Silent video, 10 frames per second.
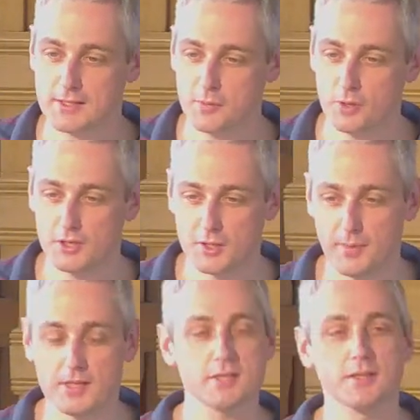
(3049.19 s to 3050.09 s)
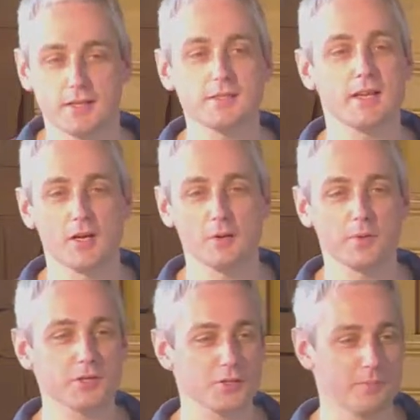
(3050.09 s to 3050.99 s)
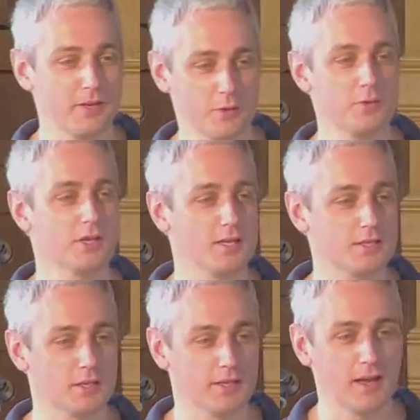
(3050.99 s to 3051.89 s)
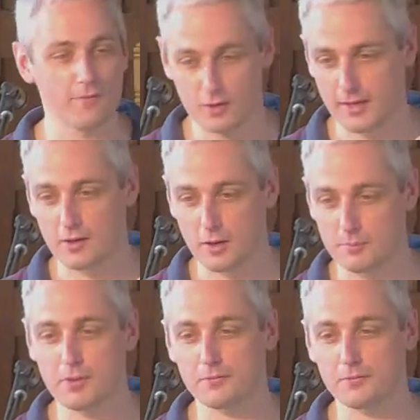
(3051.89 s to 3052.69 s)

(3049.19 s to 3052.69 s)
and I wanted to mention this here because there'd be no chance I could ever get her up to the